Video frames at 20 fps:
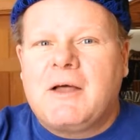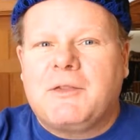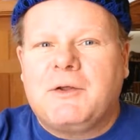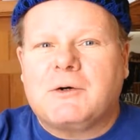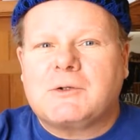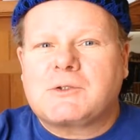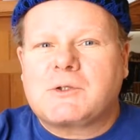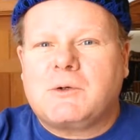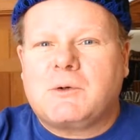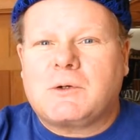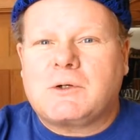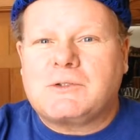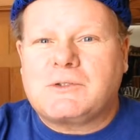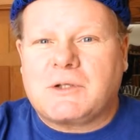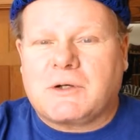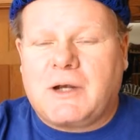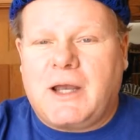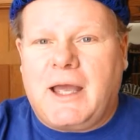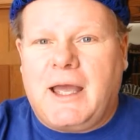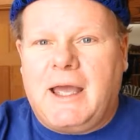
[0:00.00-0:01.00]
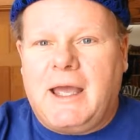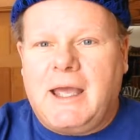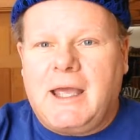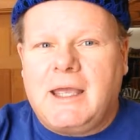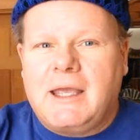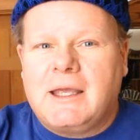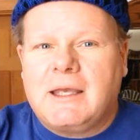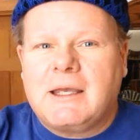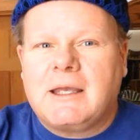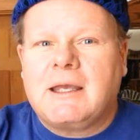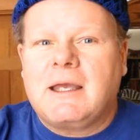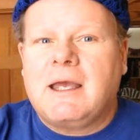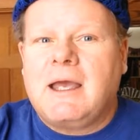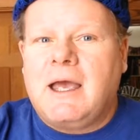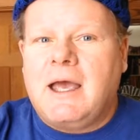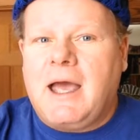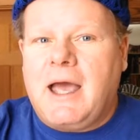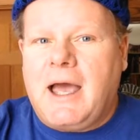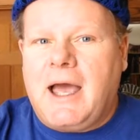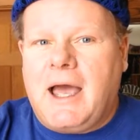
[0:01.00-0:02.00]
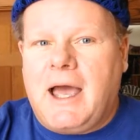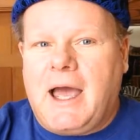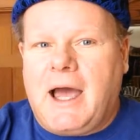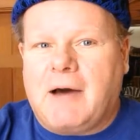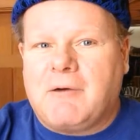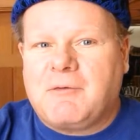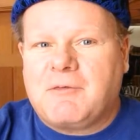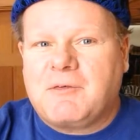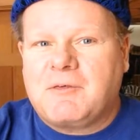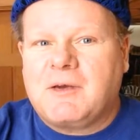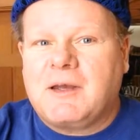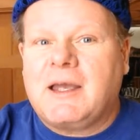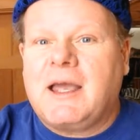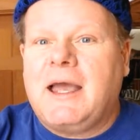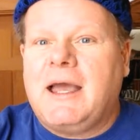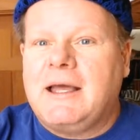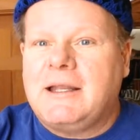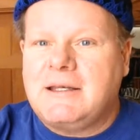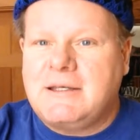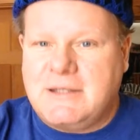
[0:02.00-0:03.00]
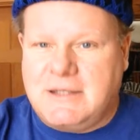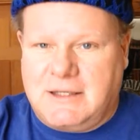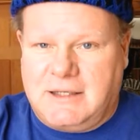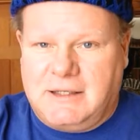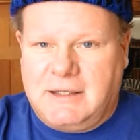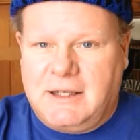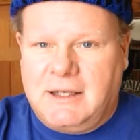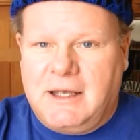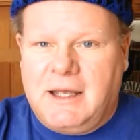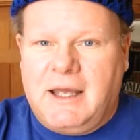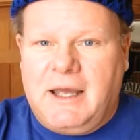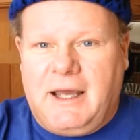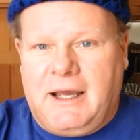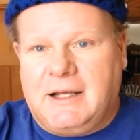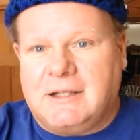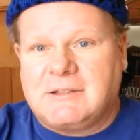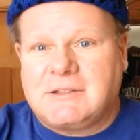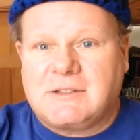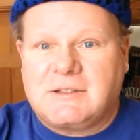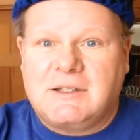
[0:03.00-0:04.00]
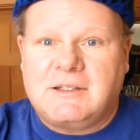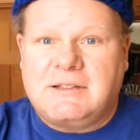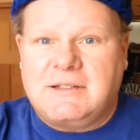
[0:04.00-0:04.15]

Those chords are A, F, and D, hence